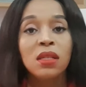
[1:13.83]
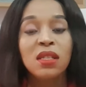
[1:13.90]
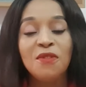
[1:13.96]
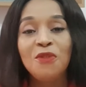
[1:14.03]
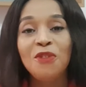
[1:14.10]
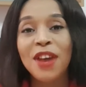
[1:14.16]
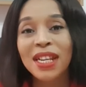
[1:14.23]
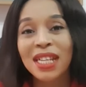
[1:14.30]

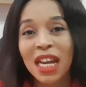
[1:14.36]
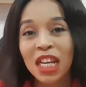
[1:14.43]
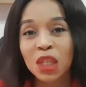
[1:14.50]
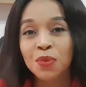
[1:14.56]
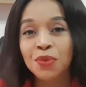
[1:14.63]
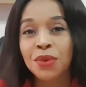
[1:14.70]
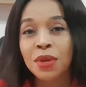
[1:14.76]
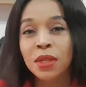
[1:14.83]
different
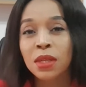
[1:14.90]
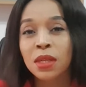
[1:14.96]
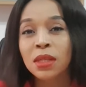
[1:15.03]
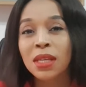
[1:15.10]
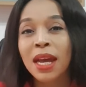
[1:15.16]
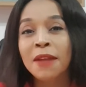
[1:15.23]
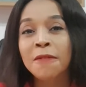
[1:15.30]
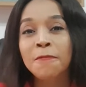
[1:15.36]

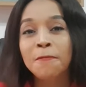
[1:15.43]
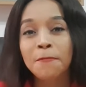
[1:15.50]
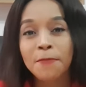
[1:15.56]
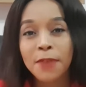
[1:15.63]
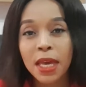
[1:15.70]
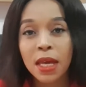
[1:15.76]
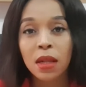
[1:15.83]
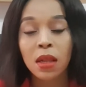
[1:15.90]
experiences and
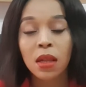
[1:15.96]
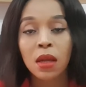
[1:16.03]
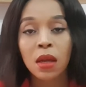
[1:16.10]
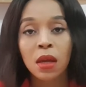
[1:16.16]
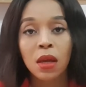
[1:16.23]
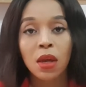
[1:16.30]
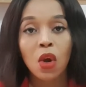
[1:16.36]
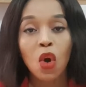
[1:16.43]
feel
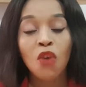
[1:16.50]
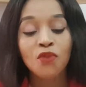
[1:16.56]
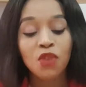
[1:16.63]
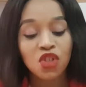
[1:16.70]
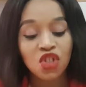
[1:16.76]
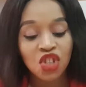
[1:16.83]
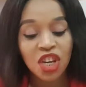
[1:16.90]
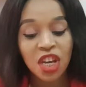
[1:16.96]
of
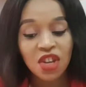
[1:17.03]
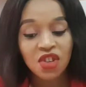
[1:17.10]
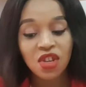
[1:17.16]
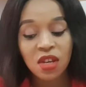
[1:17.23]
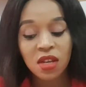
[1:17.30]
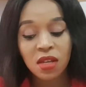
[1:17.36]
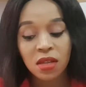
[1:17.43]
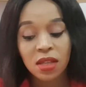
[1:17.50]
the
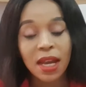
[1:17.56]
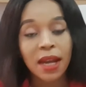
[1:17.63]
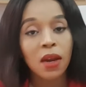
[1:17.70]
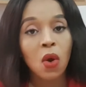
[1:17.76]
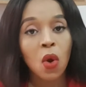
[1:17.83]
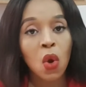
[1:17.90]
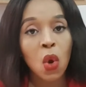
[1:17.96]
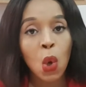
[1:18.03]
changes
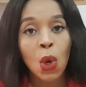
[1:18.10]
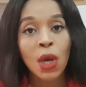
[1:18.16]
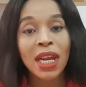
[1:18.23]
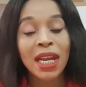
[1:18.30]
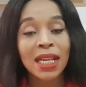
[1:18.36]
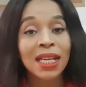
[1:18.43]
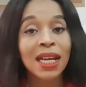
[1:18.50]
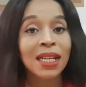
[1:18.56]
that occurred
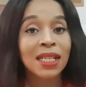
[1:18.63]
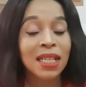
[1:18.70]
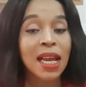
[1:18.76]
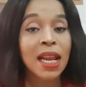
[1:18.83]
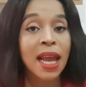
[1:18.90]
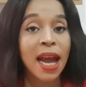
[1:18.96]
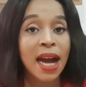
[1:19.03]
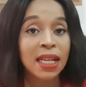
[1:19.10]
in their
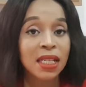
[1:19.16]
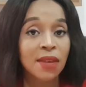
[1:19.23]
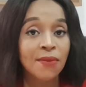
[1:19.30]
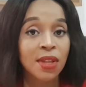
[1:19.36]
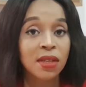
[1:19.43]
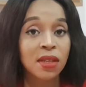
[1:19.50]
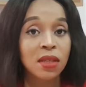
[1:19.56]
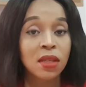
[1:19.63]
daily
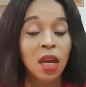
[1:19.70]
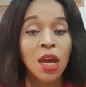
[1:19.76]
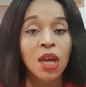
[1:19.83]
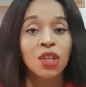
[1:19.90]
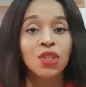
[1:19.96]
activities.